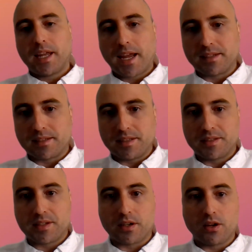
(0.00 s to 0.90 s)

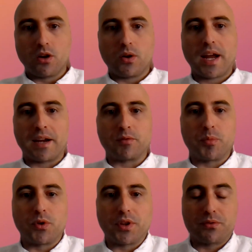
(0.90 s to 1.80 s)
entities can go and
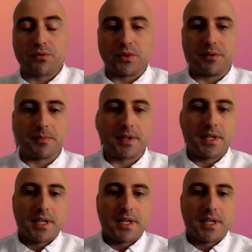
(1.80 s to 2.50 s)
report through them,